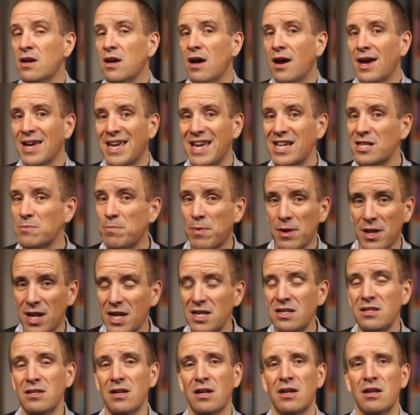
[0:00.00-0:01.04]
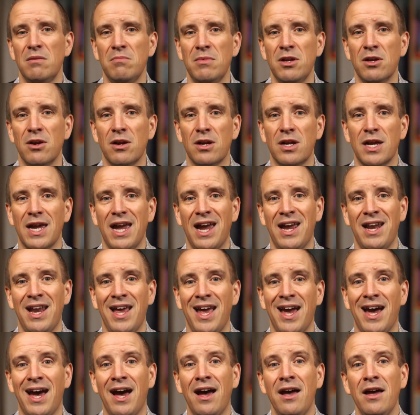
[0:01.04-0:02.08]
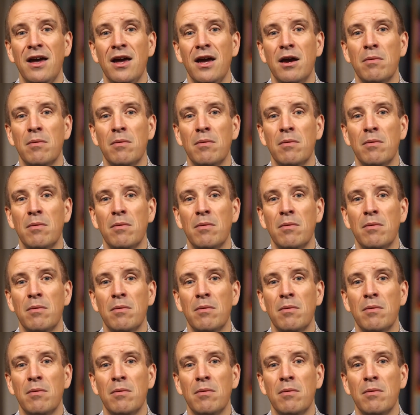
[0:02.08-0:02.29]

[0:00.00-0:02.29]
I guess, policing in America and how